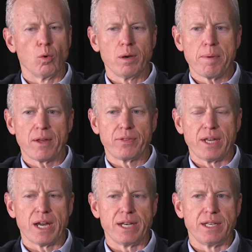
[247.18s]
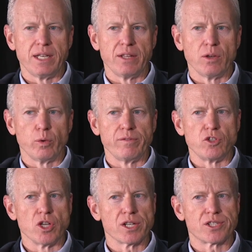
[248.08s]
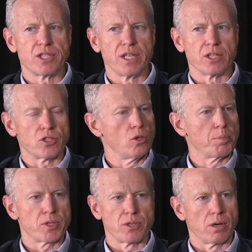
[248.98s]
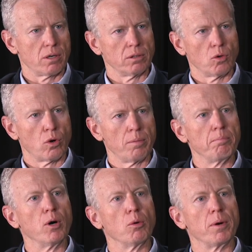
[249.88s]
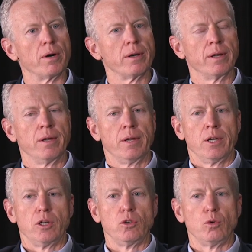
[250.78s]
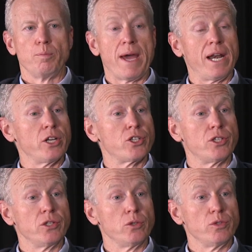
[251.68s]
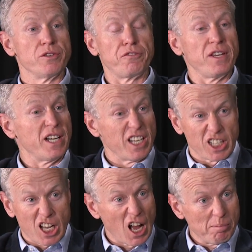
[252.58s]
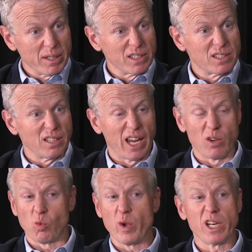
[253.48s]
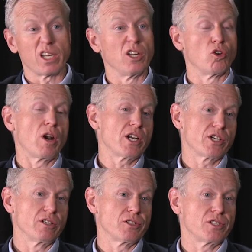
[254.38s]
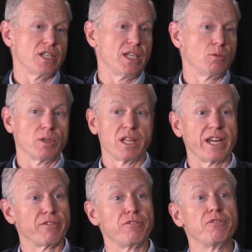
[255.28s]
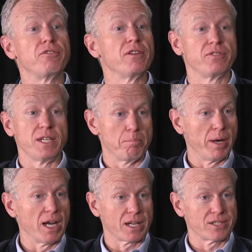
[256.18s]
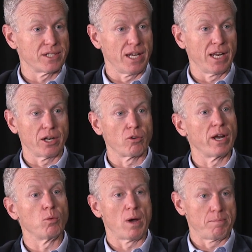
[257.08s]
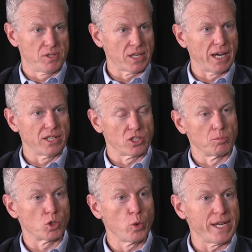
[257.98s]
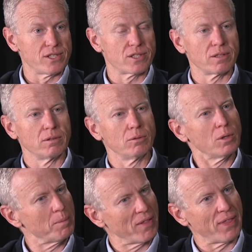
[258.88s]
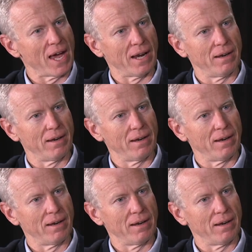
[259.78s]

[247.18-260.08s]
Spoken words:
what about the idea that we've just seen a superstar, Lauren Boebert, who managed to defeat an incumbent and win a congressional seat with like $50 and a great website and some tweets? So what about that?